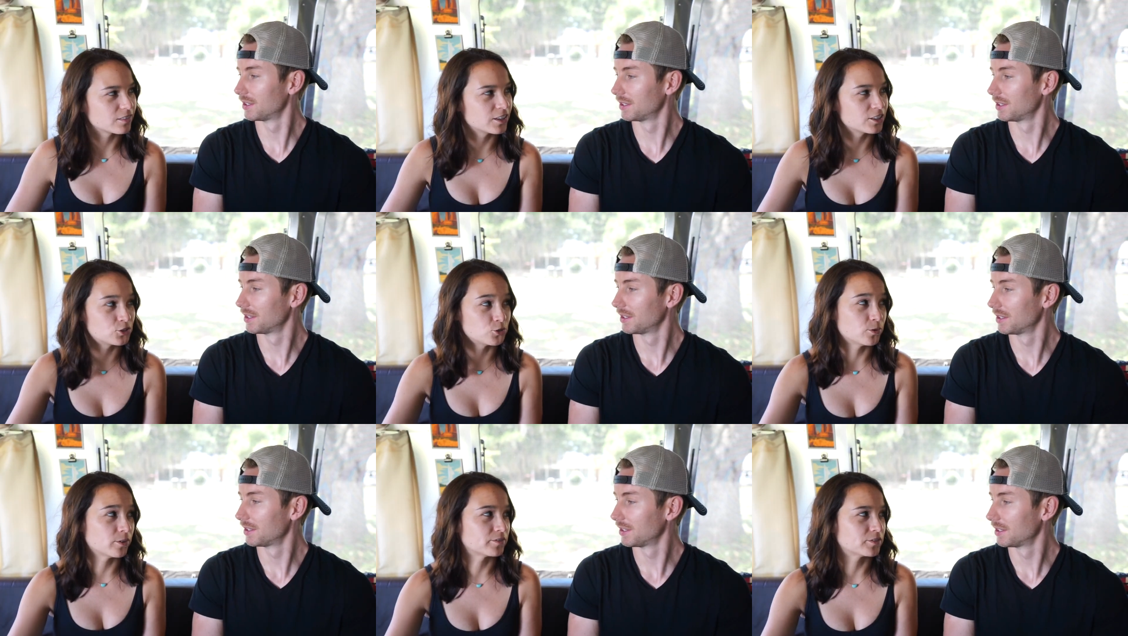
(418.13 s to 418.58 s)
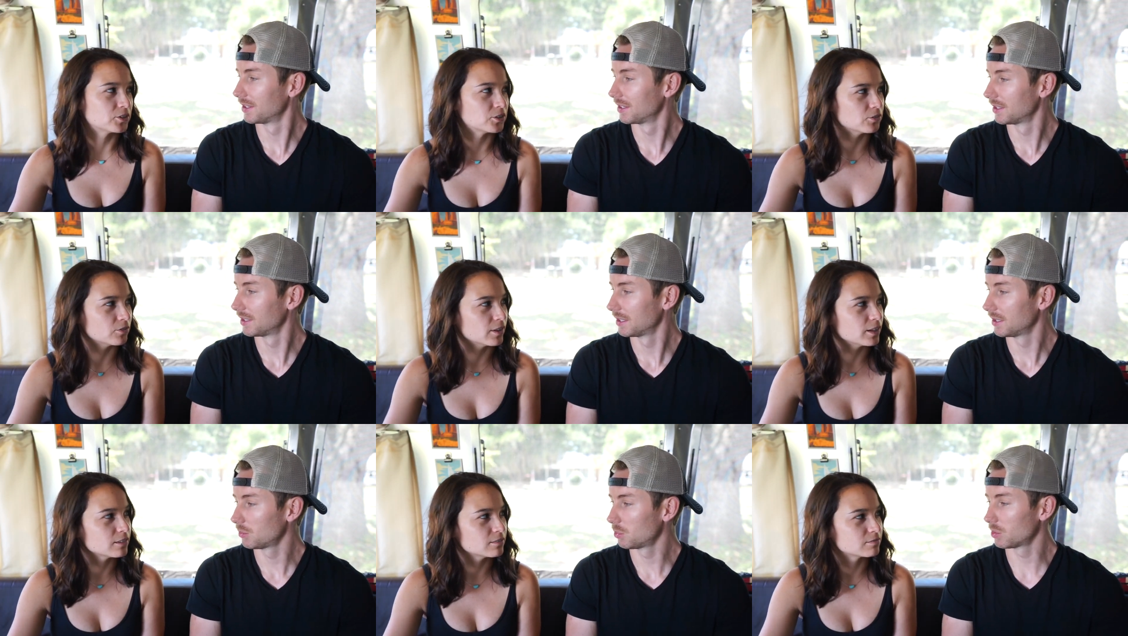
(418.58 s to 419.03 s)
Speaker 1: Did you have to do
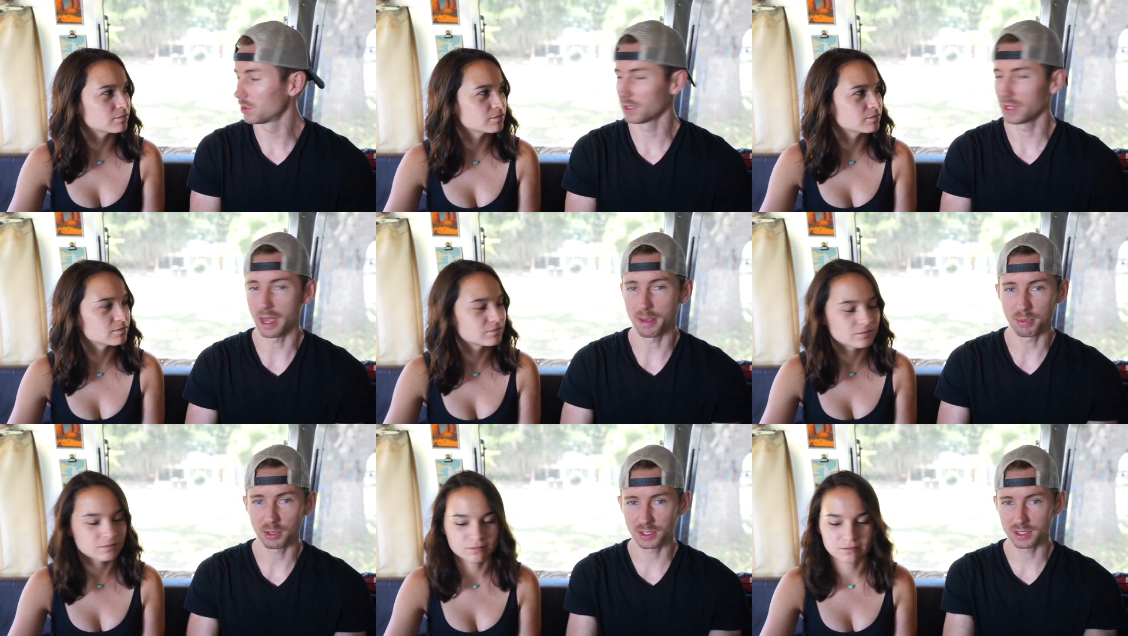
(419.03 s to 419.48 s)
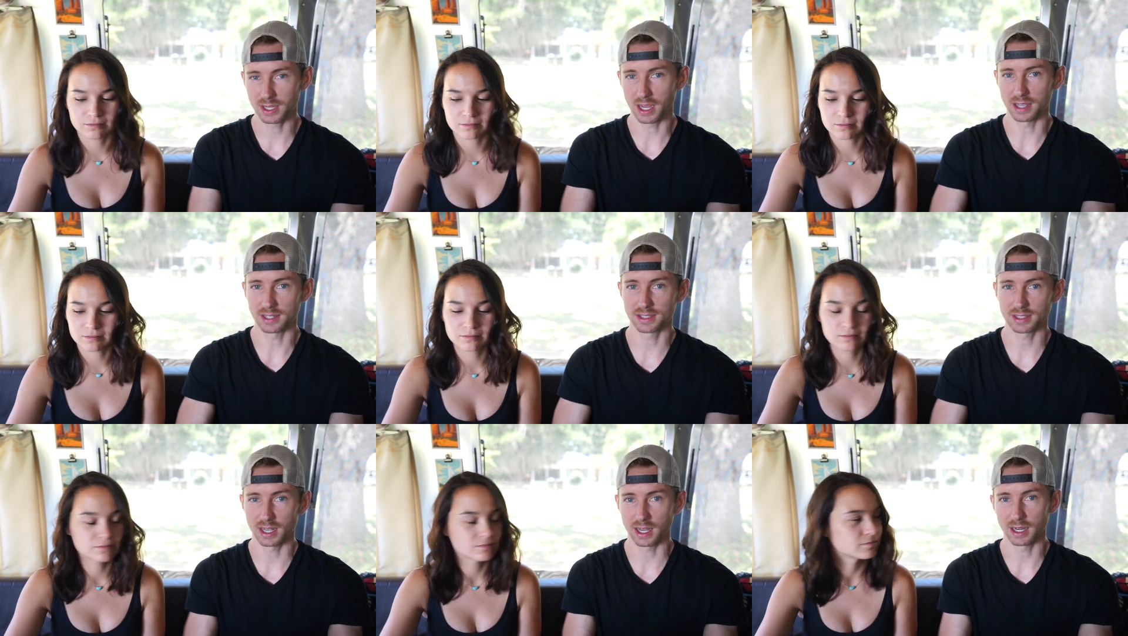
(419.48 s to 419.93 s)
that?
Speaker 2: Well, I personally
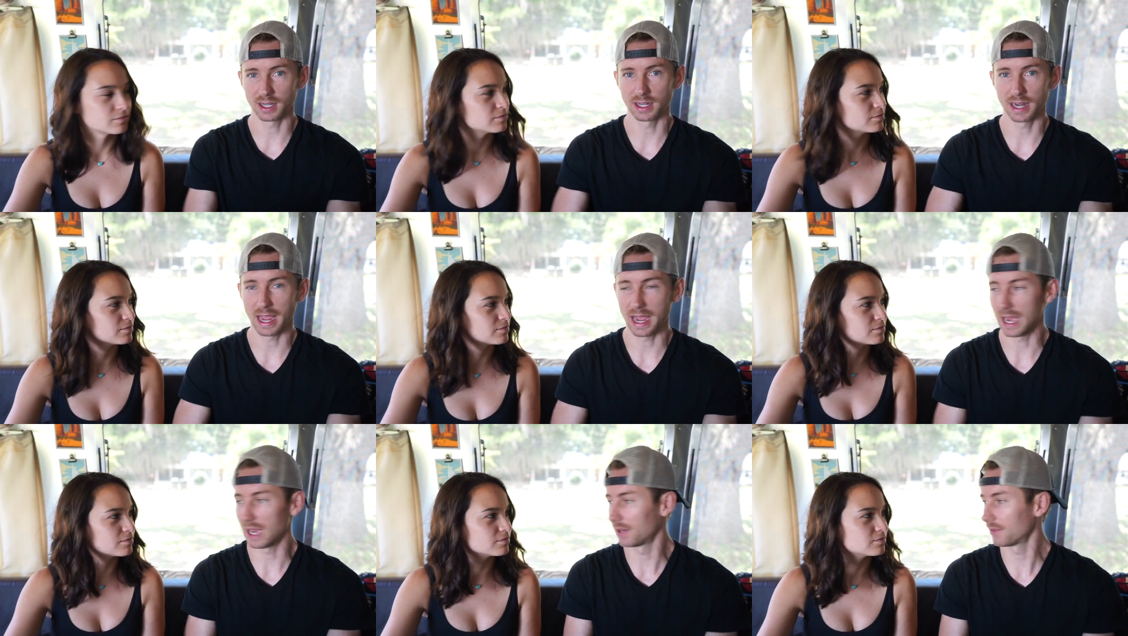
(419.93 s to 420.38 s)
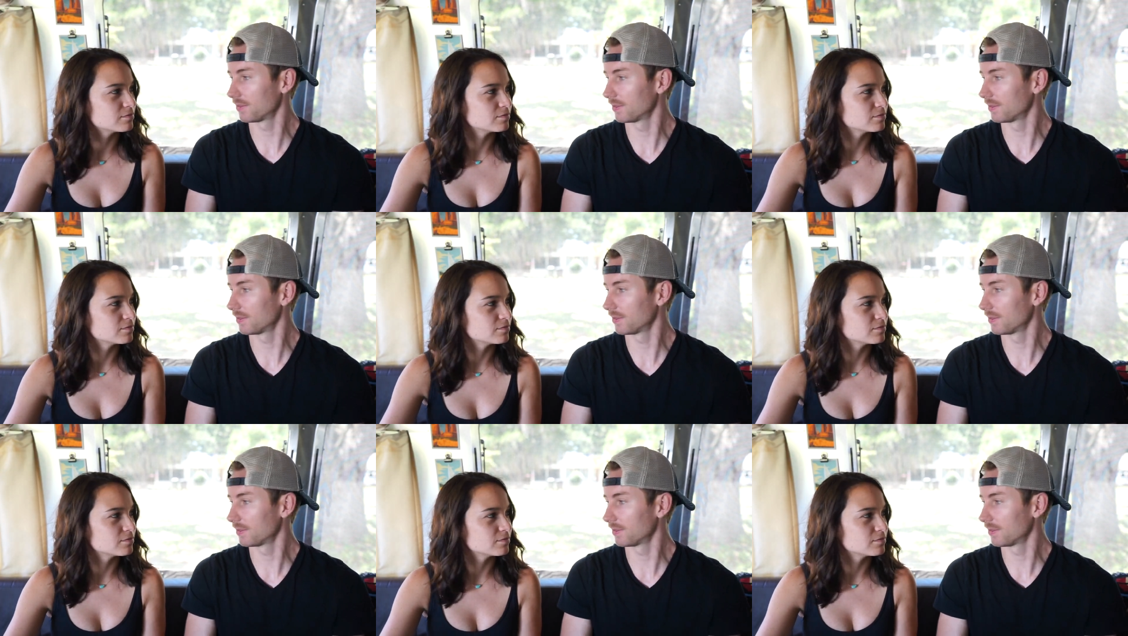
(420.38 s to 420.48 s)
got sawed in half.